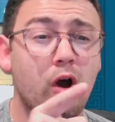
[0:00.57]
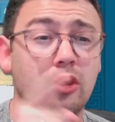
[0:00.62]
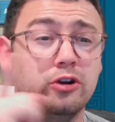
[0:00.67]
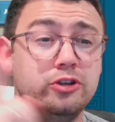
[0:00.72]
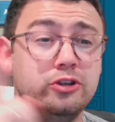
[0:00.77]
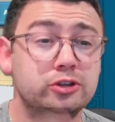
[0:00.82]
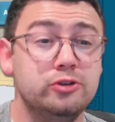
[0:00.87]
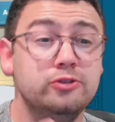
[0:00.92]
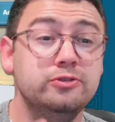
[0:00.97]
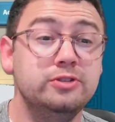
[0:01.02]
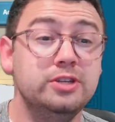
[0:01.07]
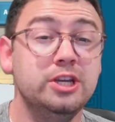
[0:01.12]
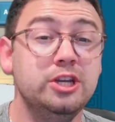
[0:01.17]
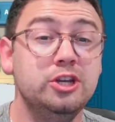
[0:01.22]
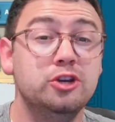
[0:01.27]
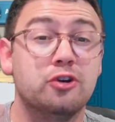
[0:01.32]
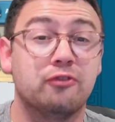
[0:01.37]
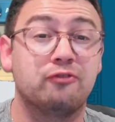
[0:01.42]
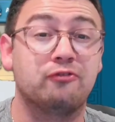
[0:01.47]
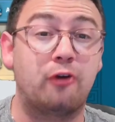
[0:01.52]
are using
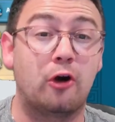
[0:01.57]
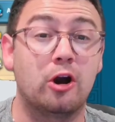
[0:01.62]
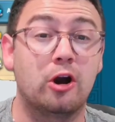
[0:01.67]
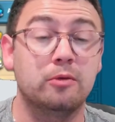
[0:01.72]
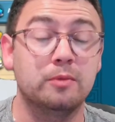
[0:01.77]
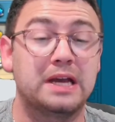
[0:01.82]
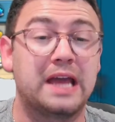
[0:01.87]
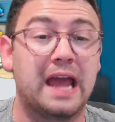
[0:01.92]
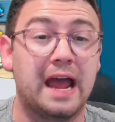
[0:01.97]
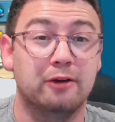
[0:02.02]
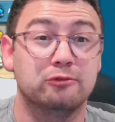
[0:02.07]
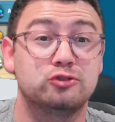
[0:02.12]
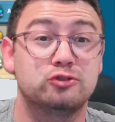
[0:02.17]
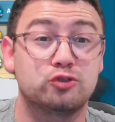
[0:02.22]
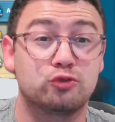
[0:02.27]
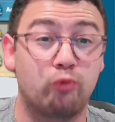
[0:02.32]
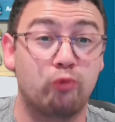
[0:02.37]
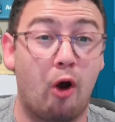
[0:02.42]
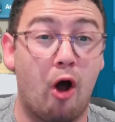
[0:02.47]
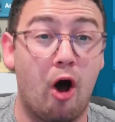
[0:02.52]
your farm accounts
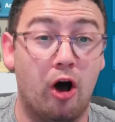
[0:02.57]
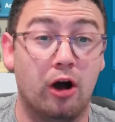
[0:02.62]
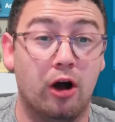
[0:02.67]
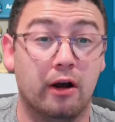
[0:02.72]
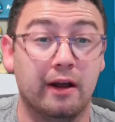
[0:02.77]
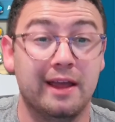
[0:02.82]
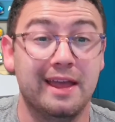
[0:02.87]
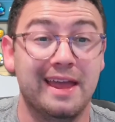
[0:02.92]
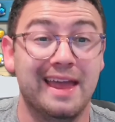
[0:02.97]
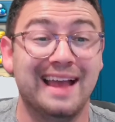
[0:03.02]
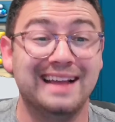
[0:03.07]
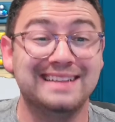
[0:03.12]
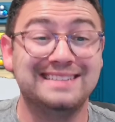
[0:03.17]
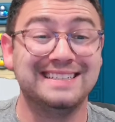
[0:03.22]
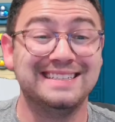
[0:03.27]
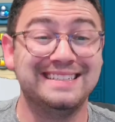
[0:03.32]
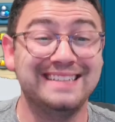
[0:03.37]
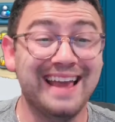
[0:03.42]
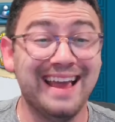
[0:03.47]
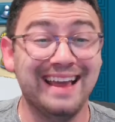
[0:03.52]
wrong, and
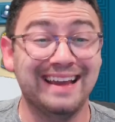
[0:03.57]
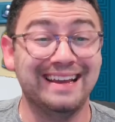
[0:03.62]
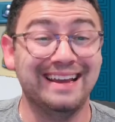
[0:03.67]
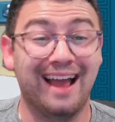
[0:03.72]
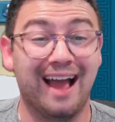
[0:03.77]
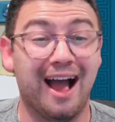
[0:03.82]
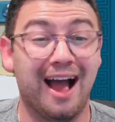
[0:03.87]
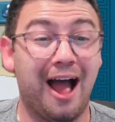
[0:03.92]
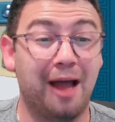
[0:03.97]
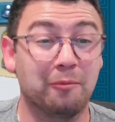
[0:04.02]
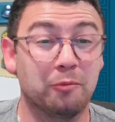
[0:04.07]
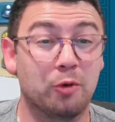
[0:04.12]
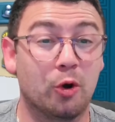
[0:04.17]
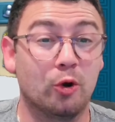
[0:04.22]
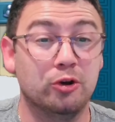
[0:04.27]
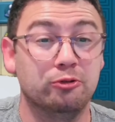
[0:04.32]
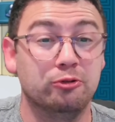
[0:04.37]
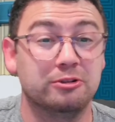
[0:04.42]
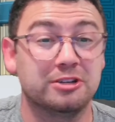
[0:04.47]
today I'm going to